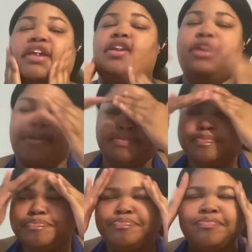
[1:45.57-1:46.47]
you know,
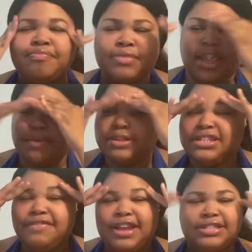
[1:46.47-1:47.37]
it wasn't
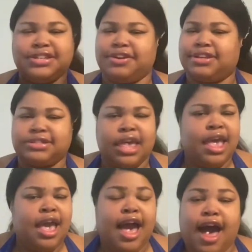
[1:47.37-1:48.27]
even that serious.
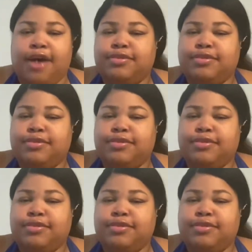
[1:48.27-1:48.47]
I